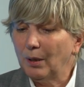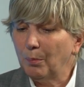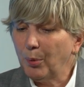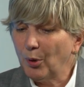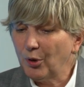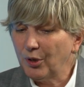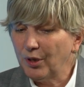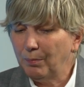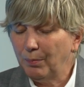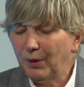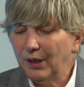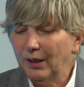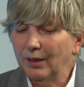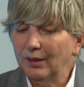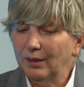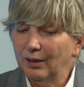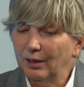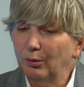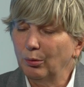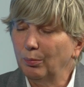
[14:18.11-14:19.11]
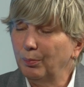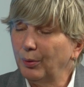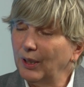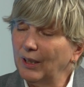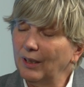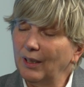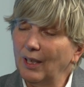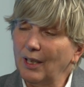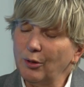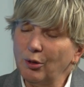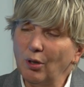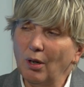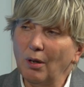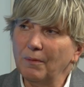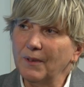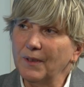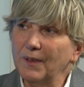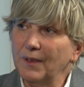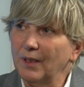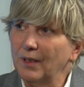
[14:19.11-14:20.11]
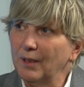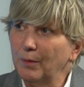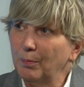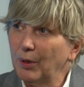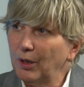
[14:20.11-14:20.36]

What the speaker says: possibility to bring their services,